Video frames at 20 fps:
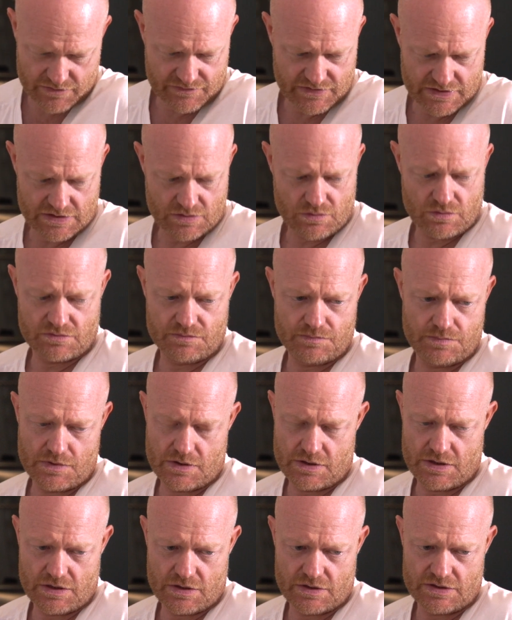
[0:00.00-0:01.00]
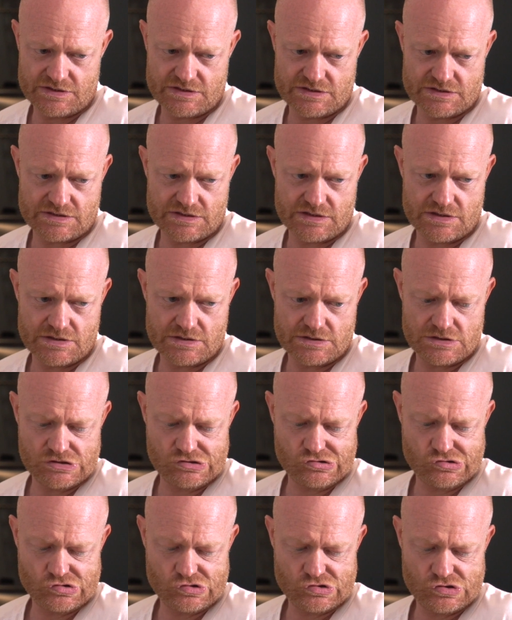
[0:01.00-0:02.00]
I think it would be, you know, it's just
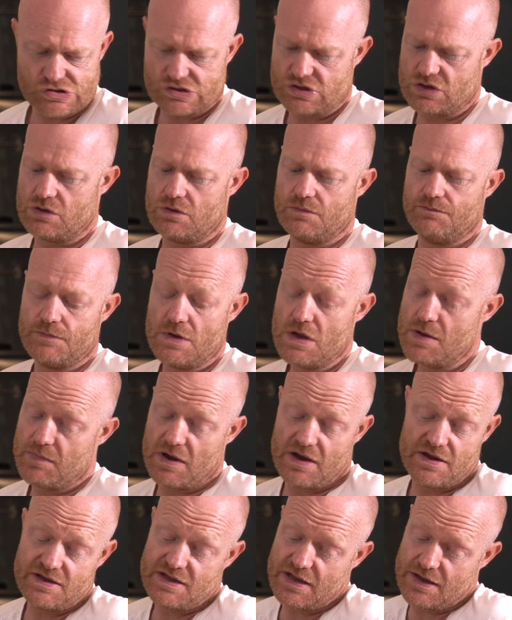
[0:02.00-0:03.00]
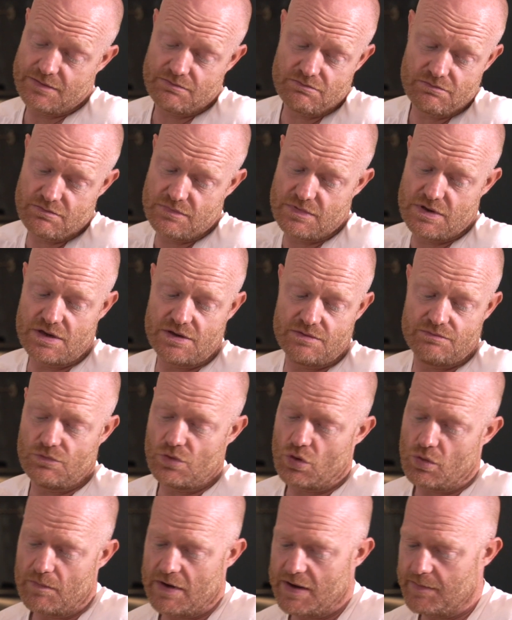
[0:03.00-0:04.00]
don't know. But then, yeah,
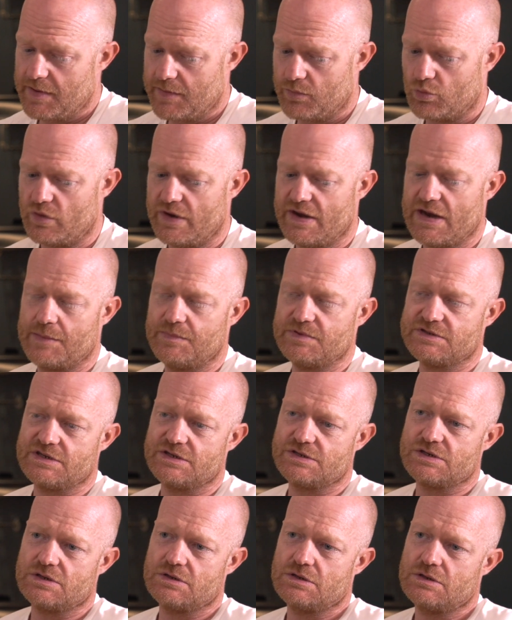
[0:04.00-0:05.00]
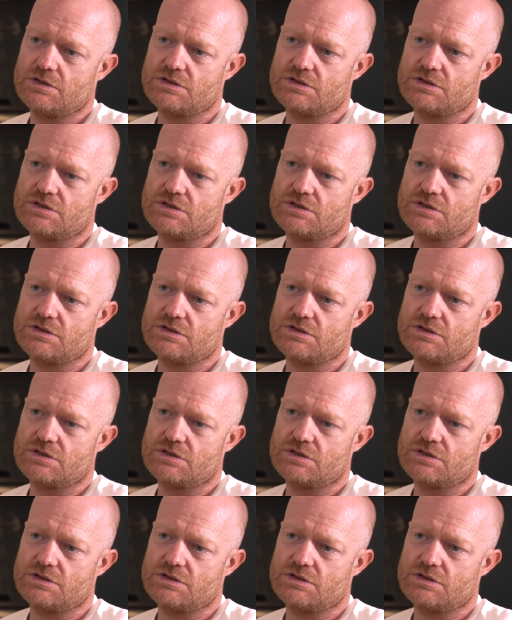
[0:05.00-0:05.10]
not many people are in that position.